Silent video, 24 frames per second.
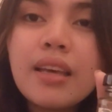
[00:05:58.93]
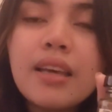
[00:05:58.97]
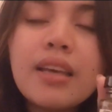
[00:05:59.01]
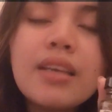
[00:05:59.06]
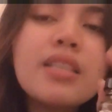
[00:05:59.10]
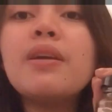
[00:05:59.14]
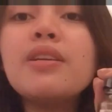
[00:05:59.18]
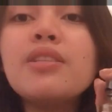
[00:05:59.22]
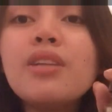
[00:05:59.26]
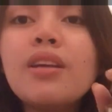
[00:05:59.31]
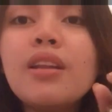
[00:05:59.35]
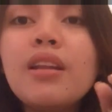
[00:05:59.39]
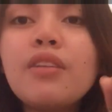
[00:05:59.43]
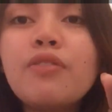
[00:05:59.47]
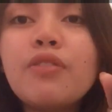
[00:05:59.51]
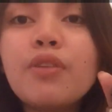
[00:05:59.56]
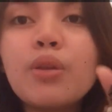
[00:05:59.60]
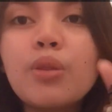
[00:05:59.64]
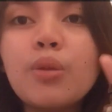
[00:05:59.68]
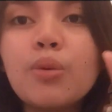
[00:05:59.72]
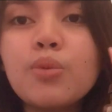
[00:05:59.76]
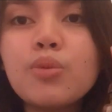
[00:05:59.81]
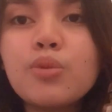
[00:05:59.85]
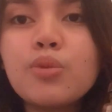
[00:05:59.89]
Especially
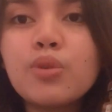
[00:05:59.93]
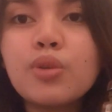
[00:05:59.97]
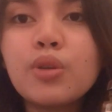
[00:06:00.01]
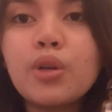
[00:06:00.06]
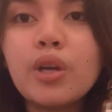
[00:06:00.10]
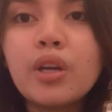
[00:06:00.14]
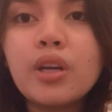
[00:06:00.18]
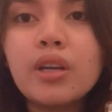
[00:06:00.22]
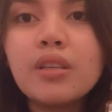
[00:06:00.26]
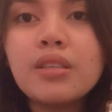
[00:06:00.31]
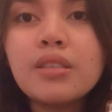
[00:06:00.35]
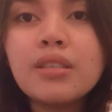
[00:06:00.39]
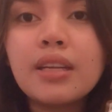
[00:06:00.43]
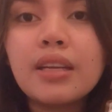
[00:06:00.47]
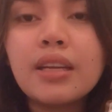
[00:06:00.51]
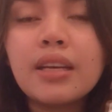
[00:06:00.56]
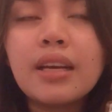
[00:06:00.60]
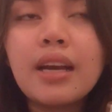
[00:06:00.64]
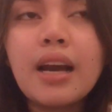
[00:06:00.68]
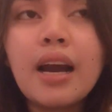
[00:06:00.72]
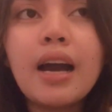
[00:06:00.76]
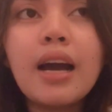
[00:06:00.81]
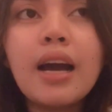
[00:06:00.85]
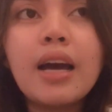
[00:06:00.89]
for those girls na
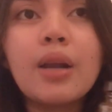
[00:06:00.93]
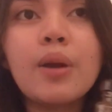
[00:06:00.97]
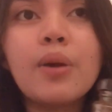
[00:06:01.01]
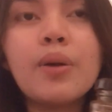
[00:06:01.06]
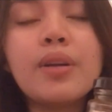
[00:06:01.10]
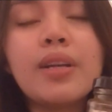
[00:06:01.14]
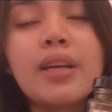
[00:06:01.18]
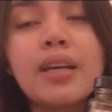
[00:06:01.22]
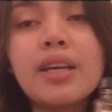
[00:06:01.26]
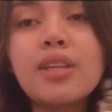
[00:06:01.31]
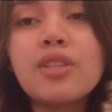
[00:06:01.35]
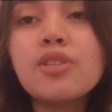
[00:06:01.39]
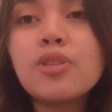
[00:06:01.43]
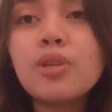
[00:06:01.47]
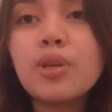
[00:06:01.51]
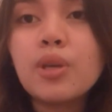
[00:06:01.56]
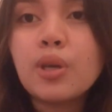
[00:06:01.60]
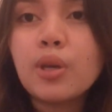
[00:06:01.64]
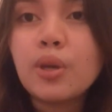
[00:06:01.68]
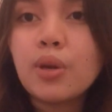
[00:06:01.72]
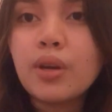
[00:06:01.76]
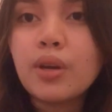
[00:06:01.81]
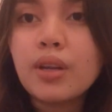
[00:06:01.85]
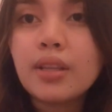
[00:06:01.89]
nagkakaroon ng
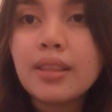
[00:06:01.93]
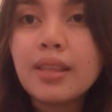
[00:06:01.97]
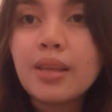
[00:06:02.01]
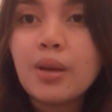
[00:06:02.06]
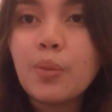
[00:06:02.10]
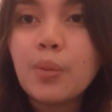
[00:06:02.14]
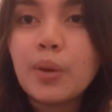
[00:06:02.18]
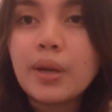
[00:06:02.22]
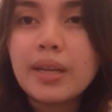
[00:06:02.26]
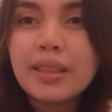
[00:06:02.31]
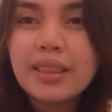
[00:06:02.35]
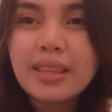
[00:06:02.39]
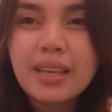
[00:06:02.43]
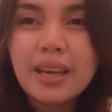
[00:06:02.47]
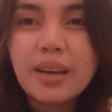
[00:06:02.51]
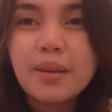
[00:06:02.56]
insecurity when